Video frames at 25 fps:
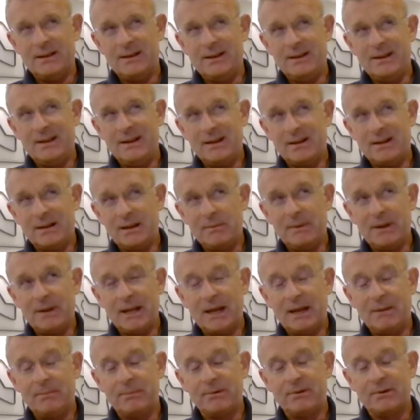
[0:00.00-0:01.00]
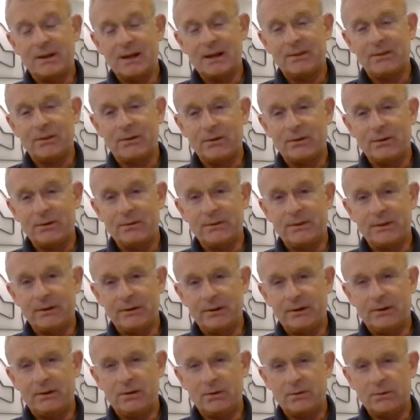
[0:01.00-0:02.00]
nearly being able to get through
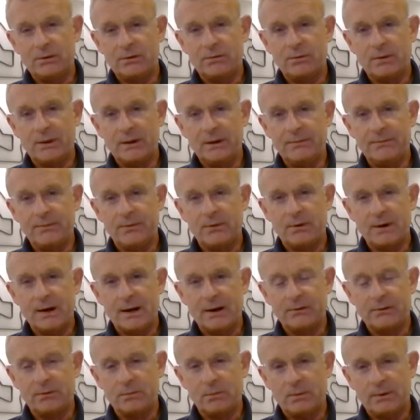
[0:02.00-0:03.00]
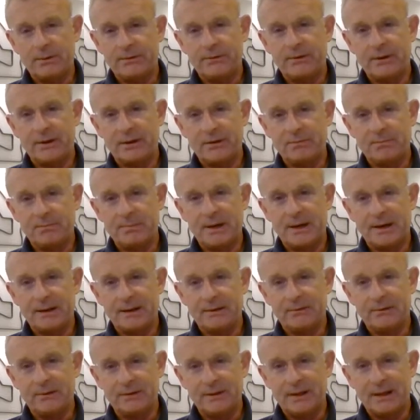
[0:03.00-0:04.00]
the Daytona 24 hours of one set of
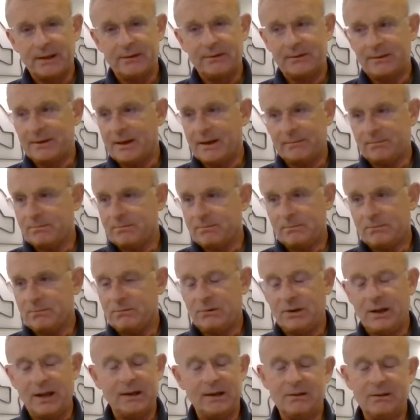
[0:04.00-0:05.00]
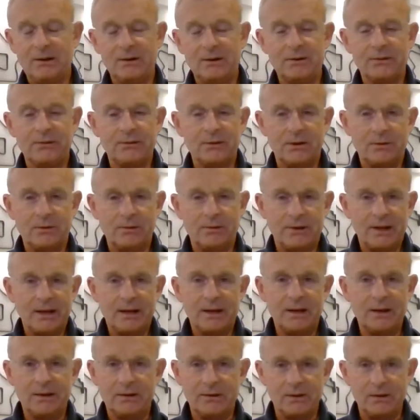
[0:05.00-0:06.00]
pads, and that, that 10 years ago, a
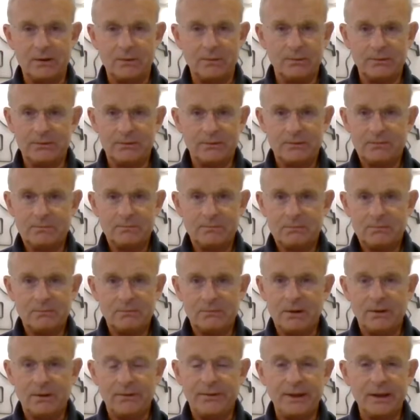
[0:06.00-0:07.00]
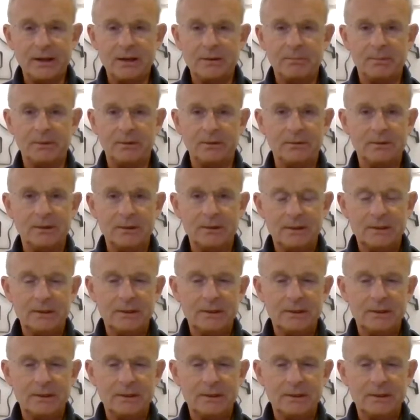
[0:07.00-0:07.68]
decade ago, it's unthinkable.